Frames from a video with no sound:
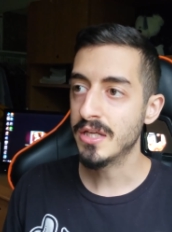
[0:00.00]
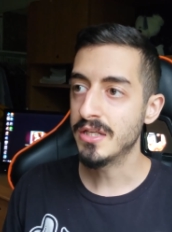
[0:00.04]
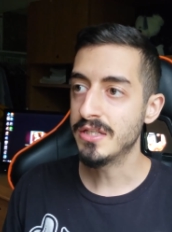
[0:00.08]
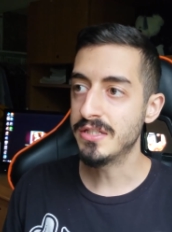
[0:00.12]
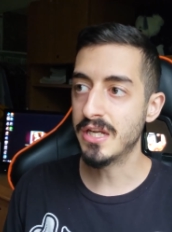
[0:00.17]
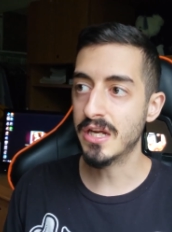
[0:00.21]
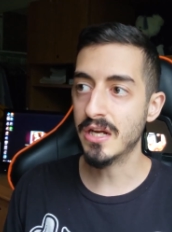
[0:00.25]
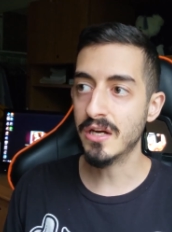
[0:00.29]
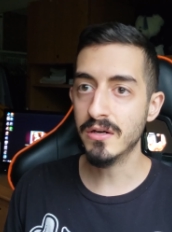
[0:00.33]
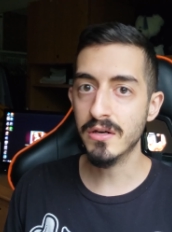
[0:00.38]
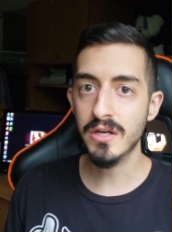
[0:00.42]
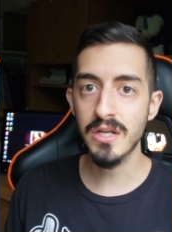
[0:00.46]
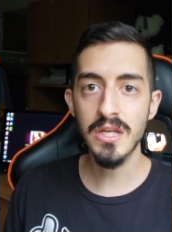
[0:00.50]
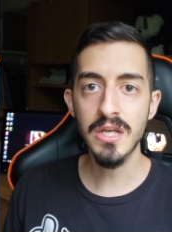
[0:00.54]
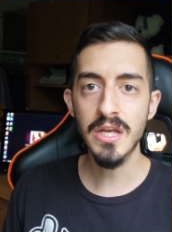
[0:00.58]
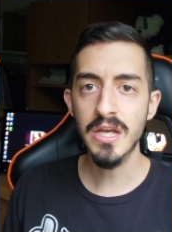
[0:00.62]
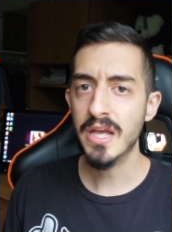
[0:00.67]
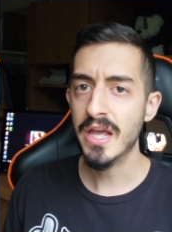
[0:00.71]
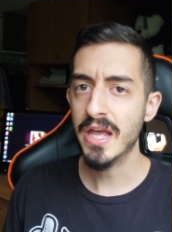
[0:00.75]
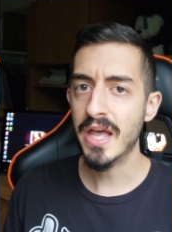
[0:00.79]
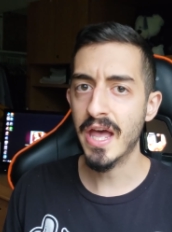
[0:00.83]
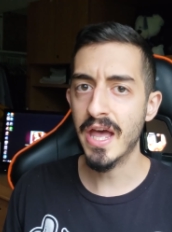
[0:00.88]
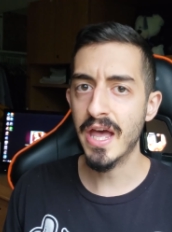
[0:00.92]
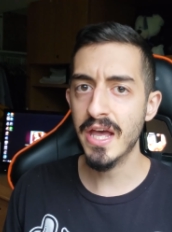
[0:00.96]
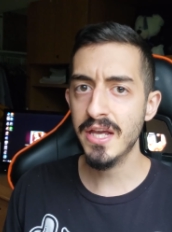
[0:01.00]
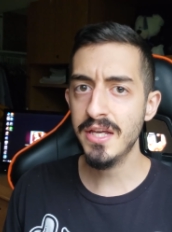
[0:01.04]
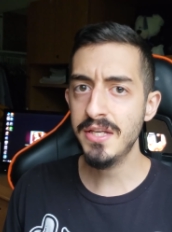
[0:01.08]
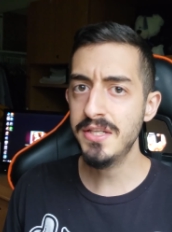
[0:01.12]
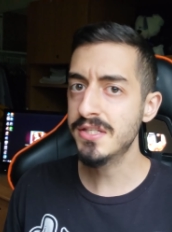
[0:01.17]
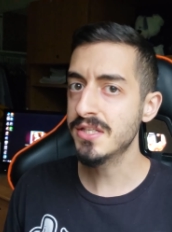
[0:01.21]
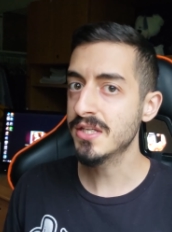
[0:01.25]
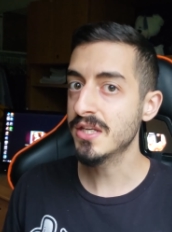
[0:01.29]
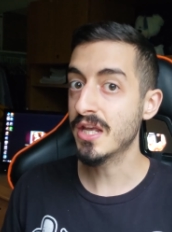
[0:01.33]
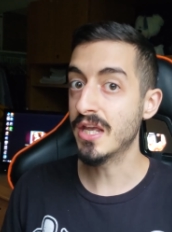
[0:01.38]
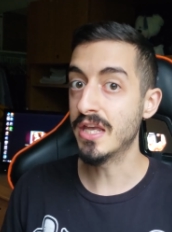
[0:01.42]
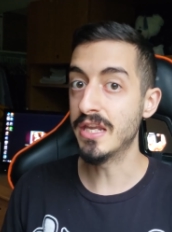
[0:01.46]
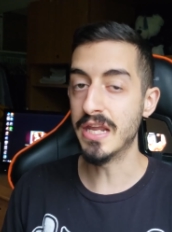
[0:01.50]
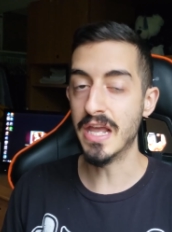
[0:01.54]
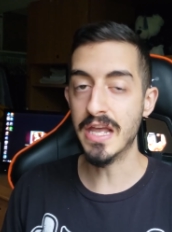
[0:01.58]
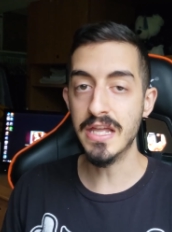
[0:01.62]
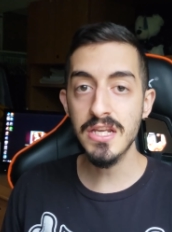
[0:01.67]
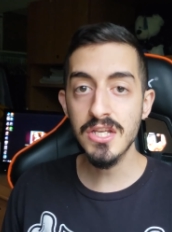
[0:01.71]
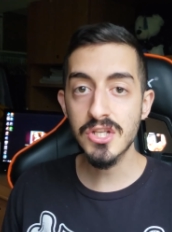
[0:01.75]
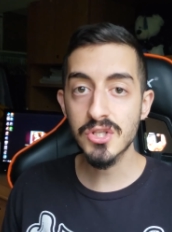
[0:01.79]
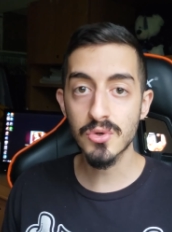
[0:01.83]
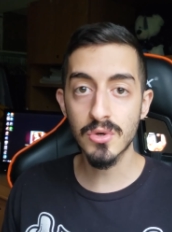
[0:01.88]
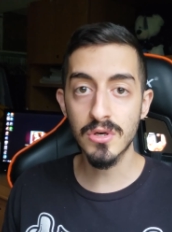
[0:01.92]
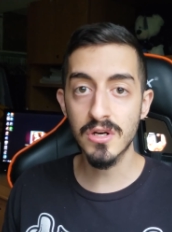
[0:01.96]
dairy, eggs, and
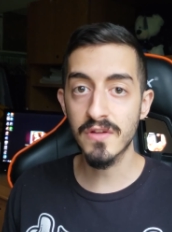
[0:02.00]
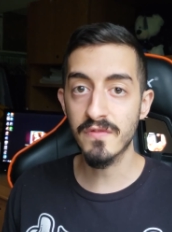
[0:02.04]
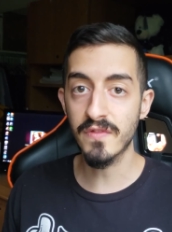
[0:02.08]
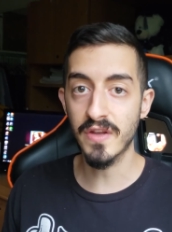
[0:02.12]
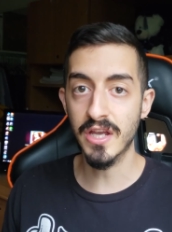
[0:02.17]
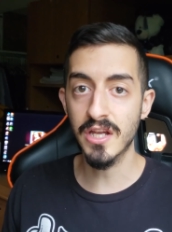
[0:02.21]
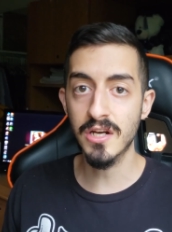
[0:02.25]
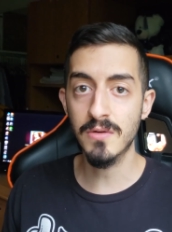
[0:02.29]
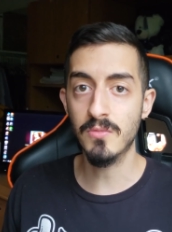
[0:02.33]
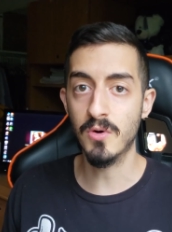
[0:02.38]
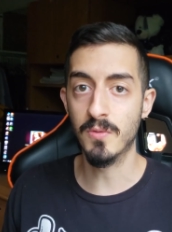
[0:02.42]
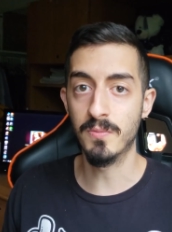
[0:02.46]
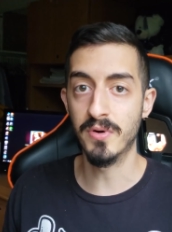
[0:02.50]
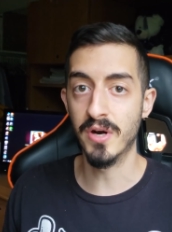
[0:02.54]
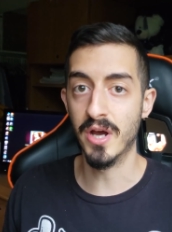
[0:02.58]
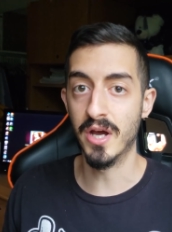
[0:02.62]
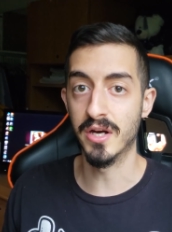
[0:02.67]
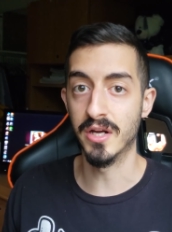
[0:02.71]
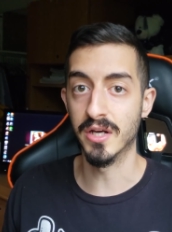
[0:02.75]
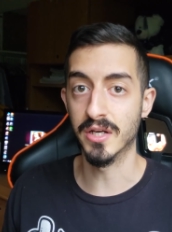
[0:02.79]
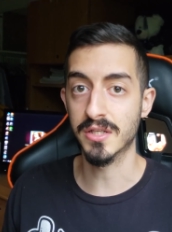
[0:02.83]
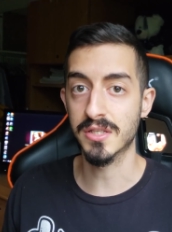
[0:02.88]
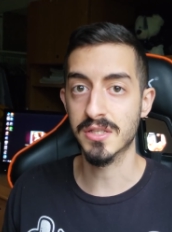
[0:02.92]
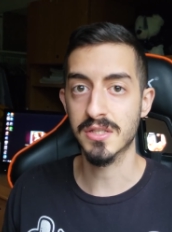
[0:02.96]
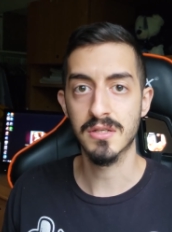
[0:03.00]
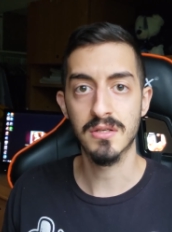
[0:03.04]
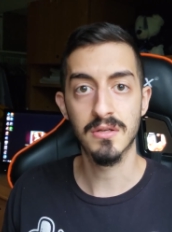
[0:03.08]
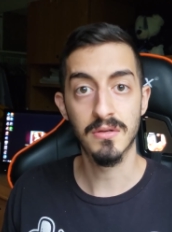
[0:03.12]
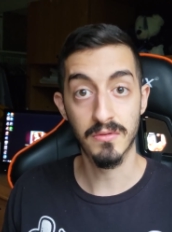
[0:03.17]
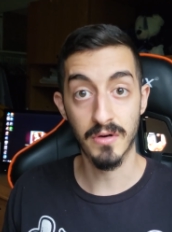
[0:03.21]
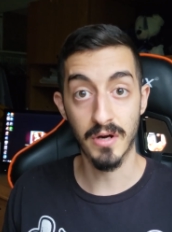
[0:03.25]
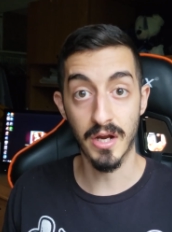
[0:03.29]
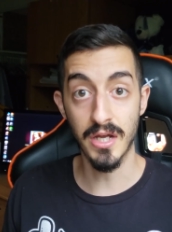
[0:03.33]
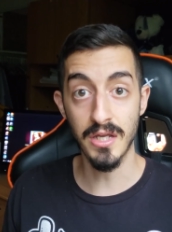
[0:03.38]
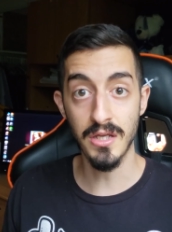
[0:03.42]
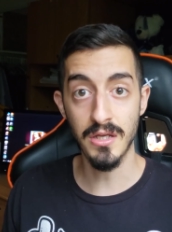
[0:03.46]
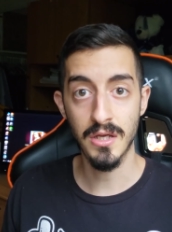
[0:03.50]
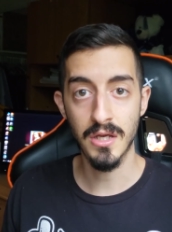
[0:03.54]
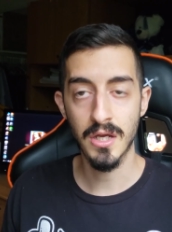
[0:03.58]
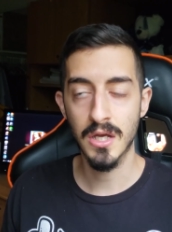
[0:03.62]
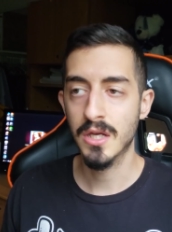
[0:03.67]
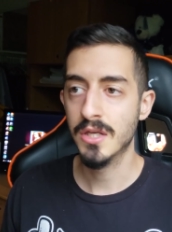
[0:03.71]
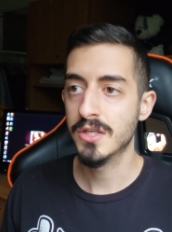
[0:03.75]
any sort of animal product, right?